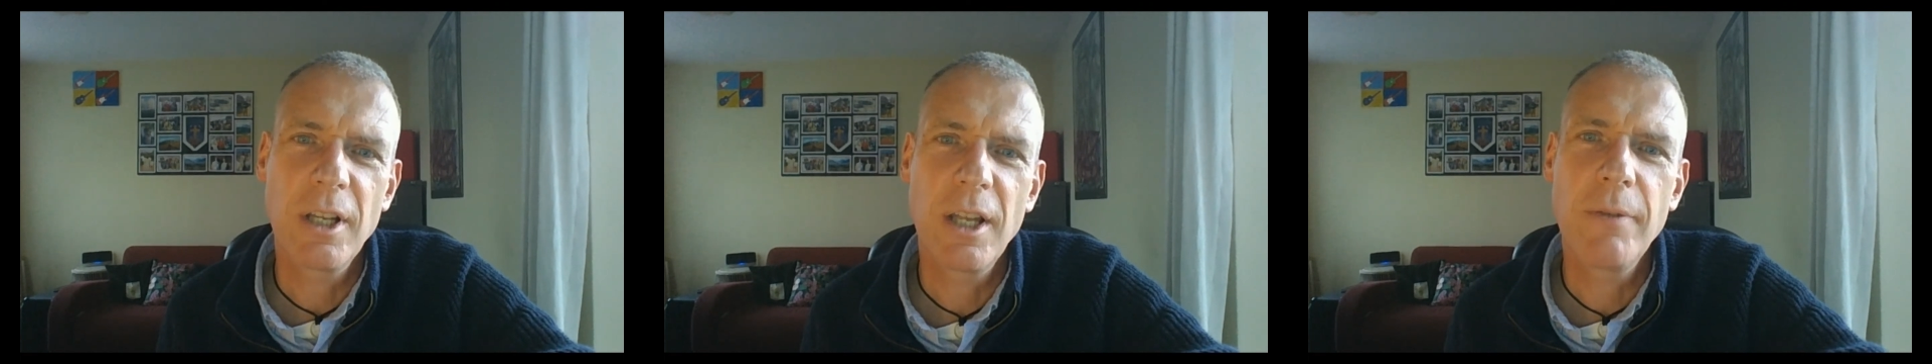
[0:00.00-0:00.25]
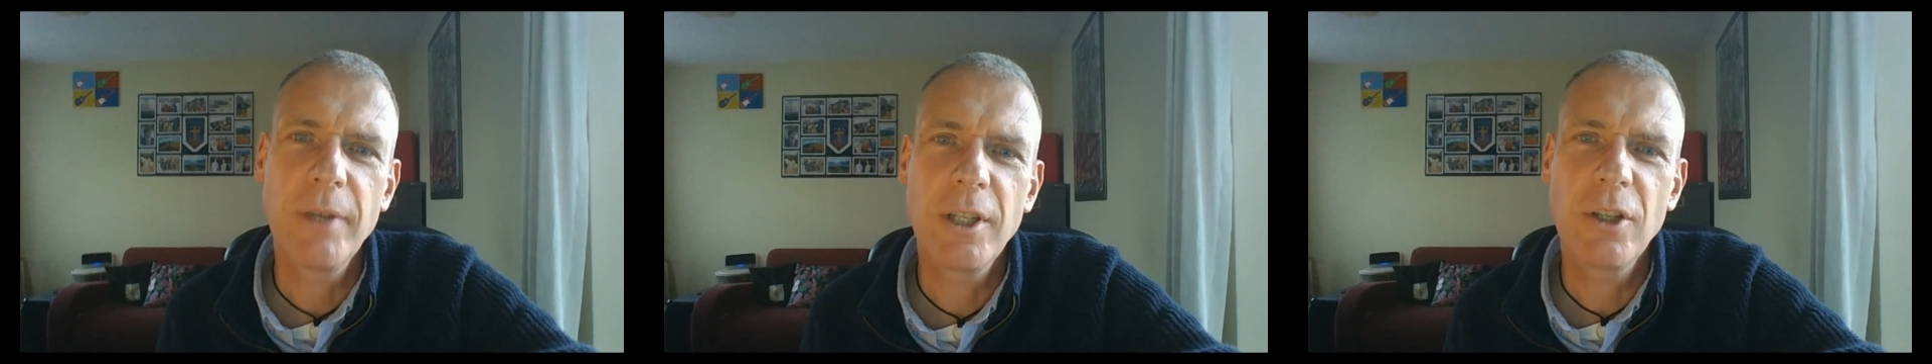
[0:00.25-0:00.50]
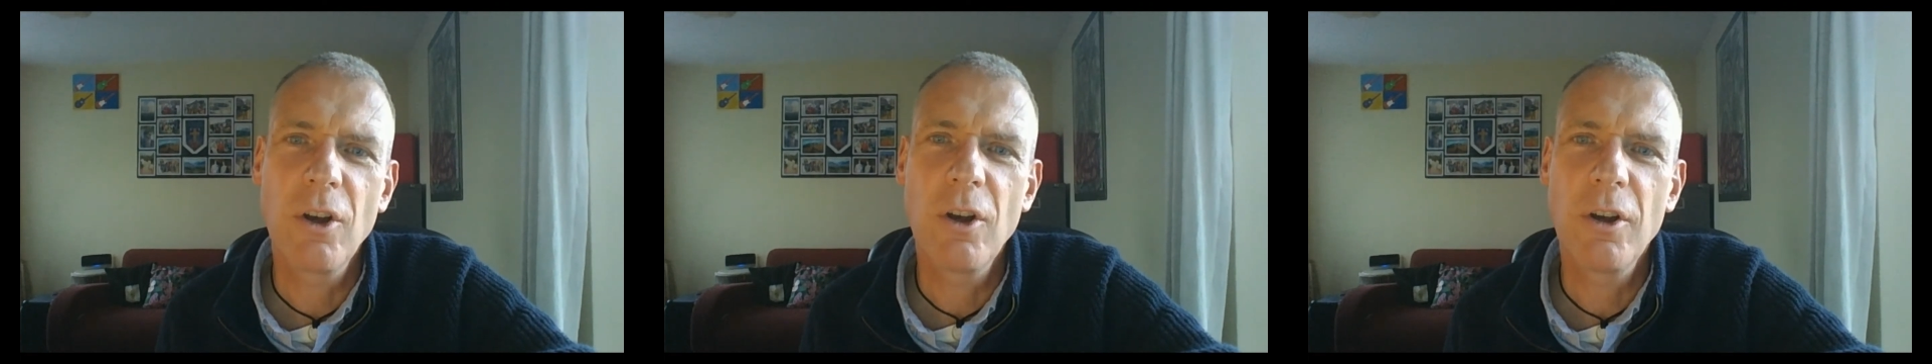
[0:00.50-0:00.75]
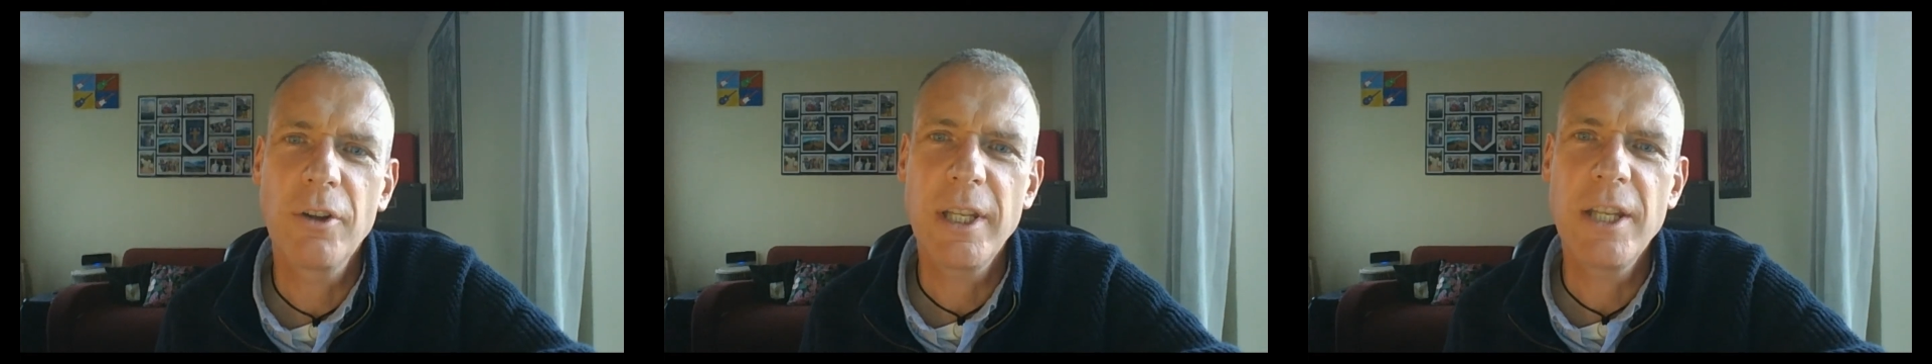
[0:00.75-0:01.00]
loving
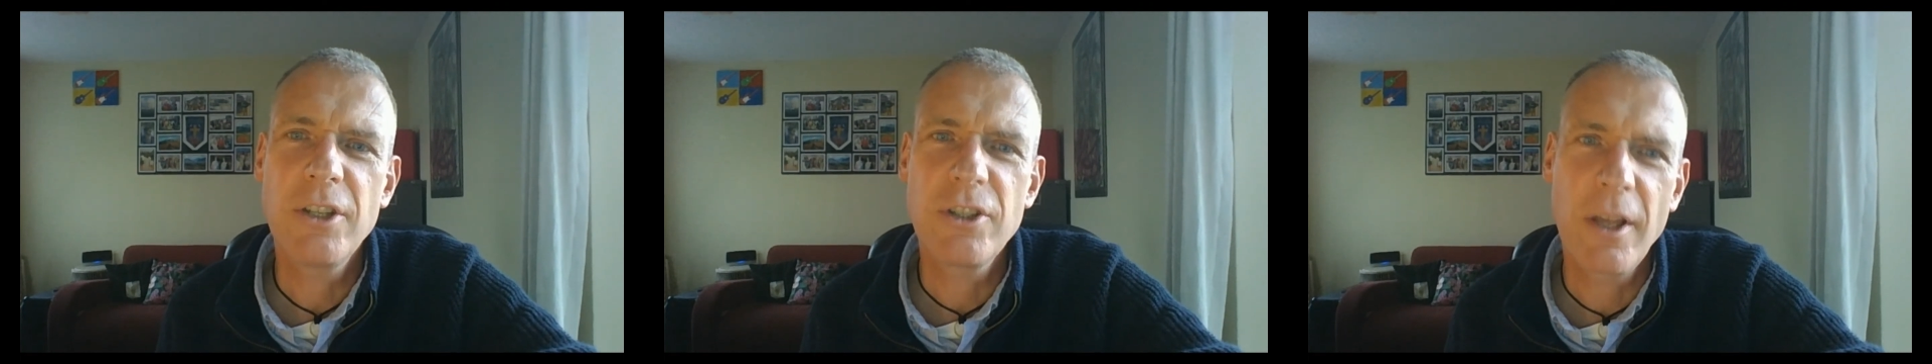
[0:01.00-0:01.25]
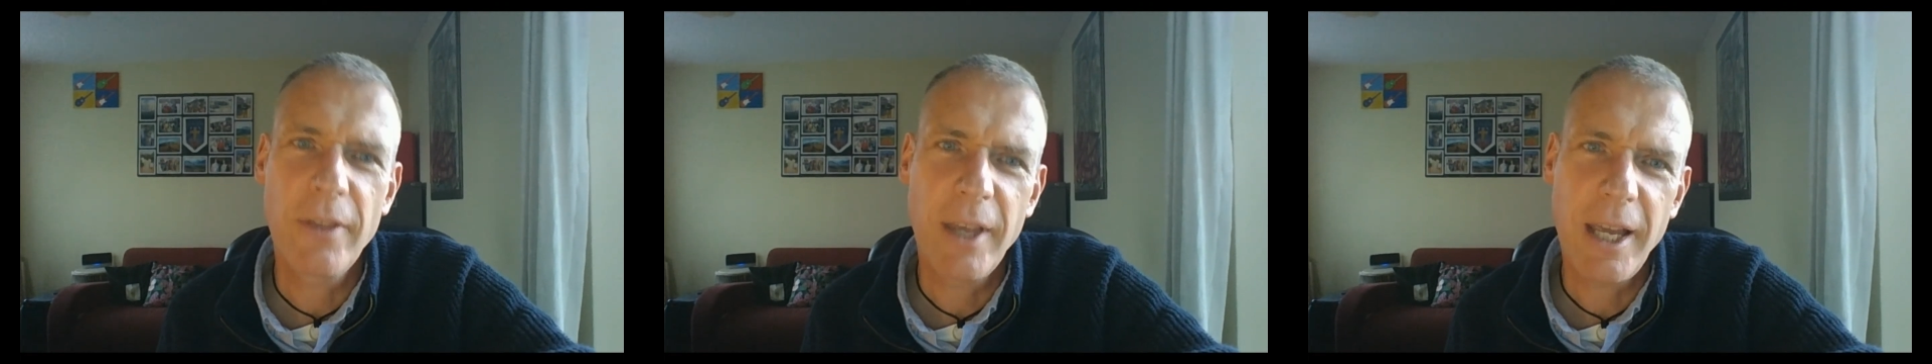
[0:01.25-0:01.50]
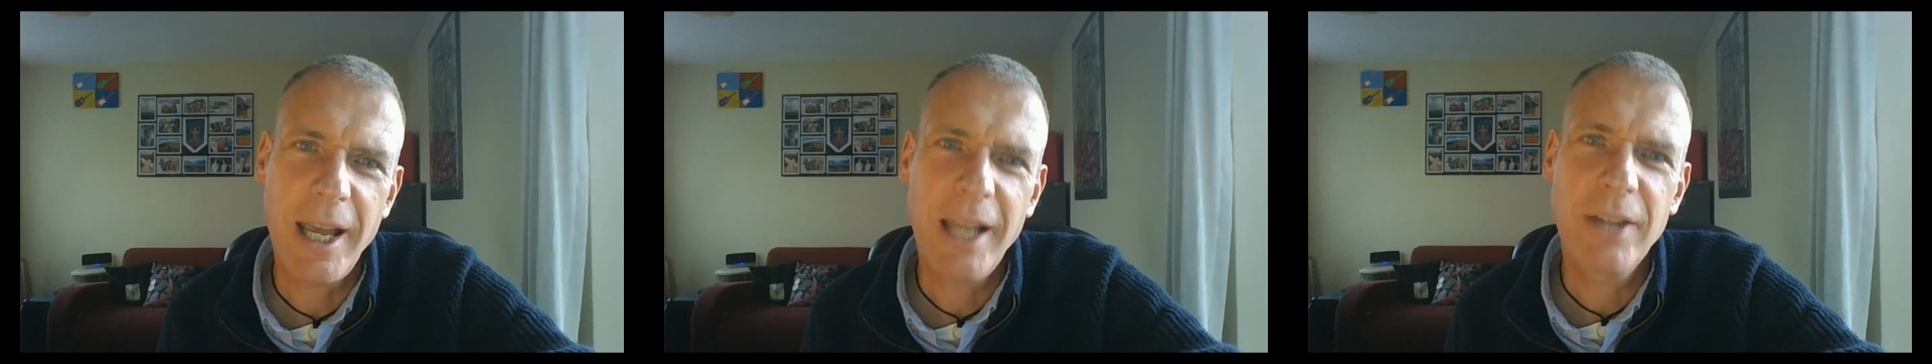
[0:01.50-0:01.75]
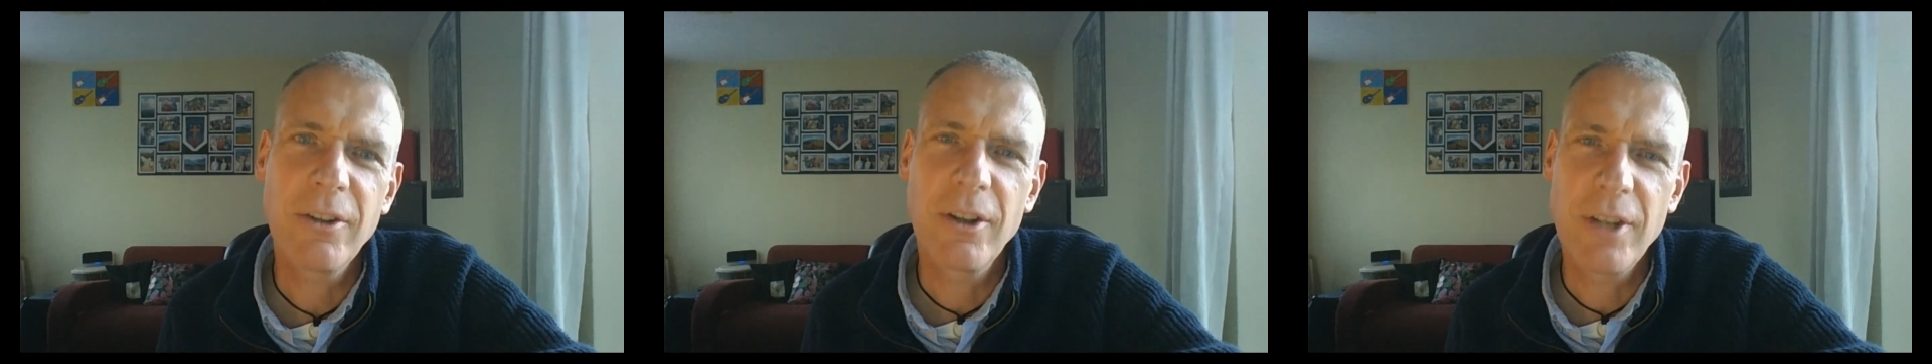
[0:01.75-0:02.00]
God, each other
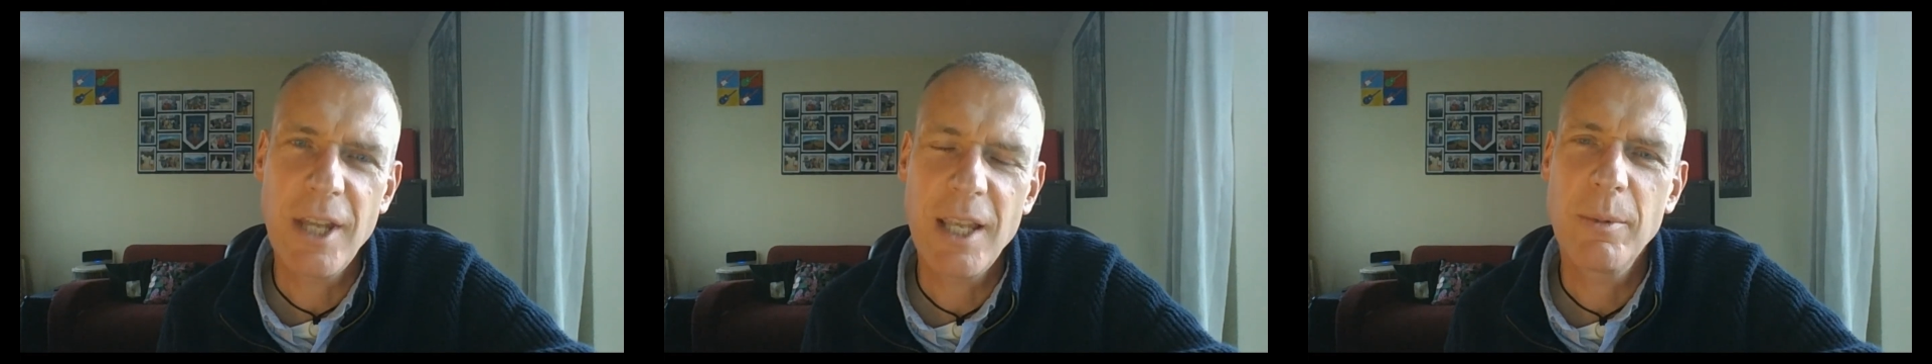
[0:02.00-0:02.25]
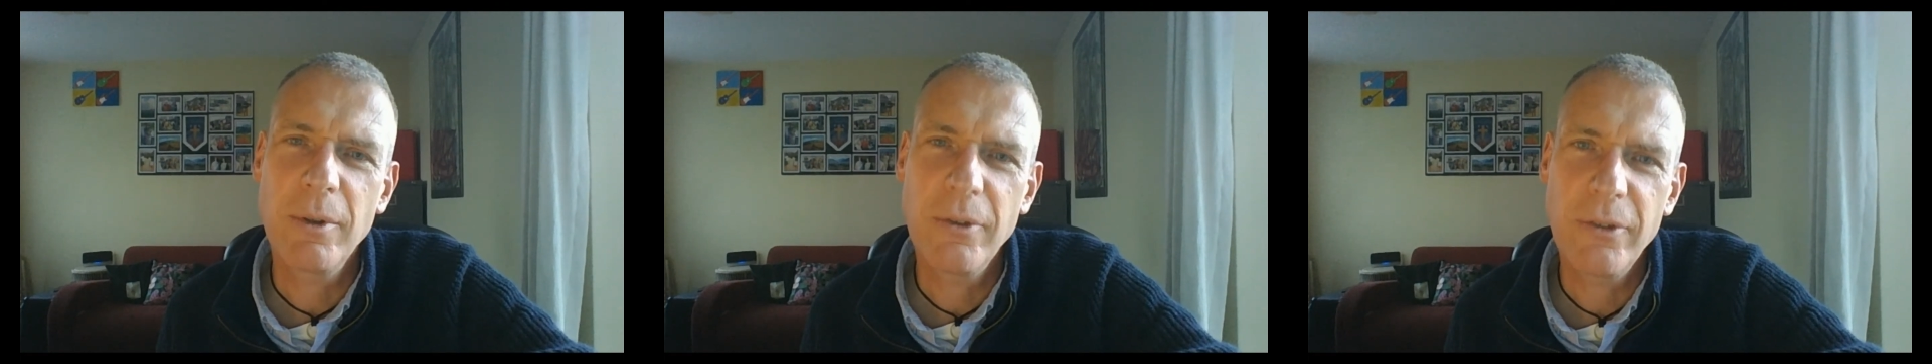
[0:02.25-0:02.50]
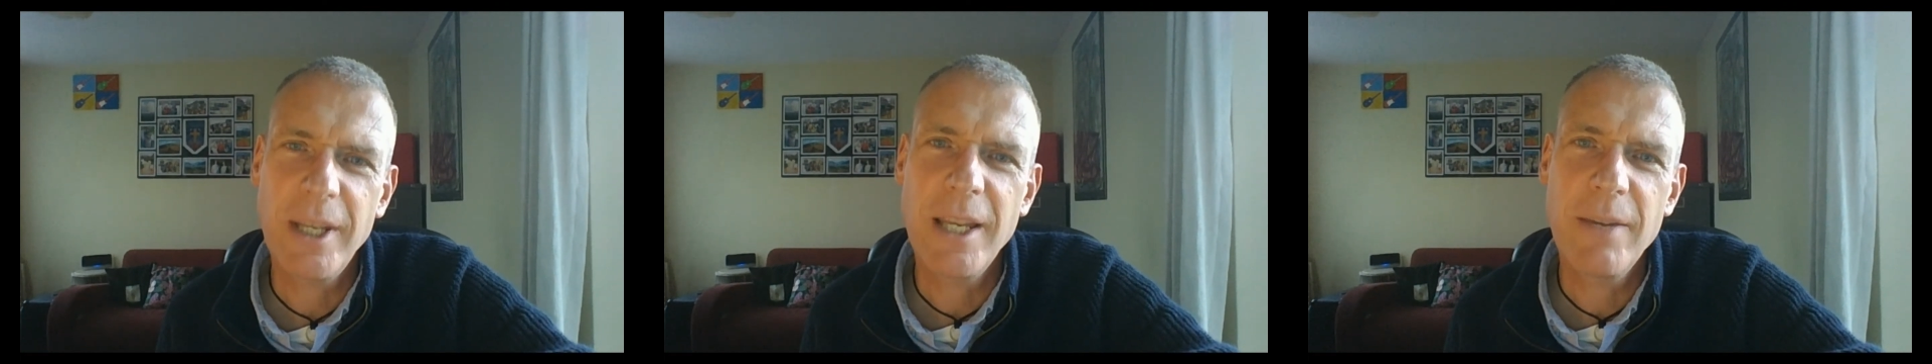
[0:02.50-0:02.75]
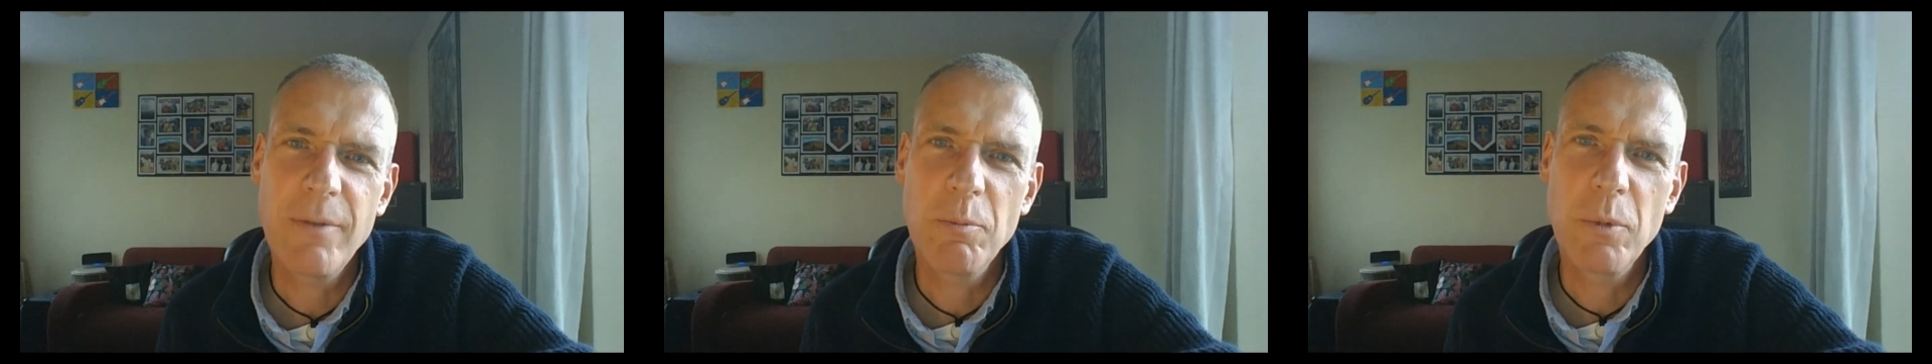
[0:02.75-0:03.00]
and our neighbours,
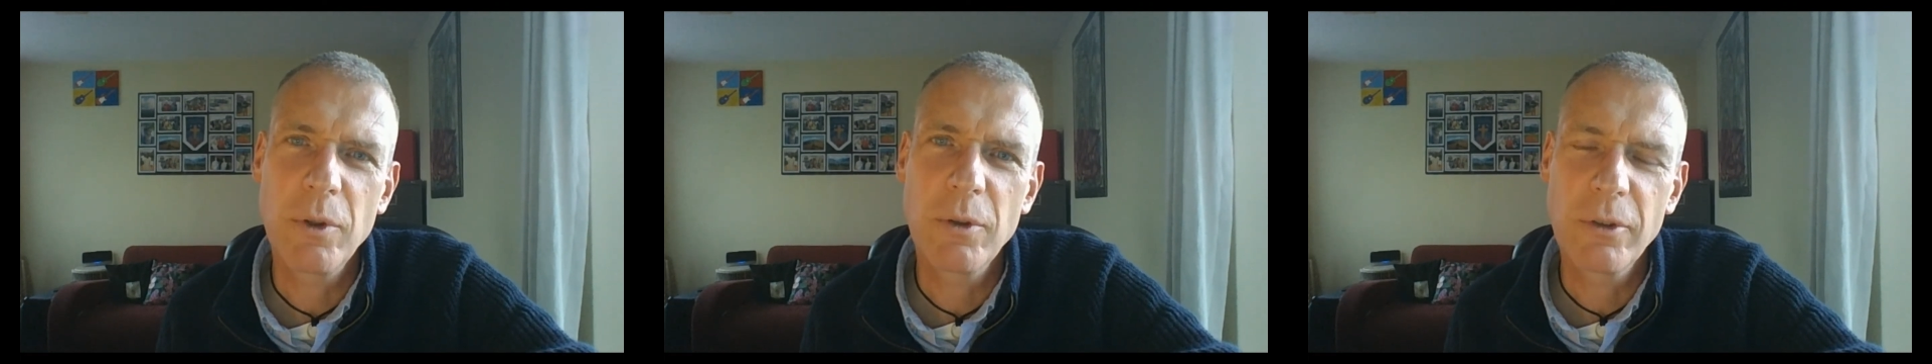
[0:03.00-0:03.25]
even with the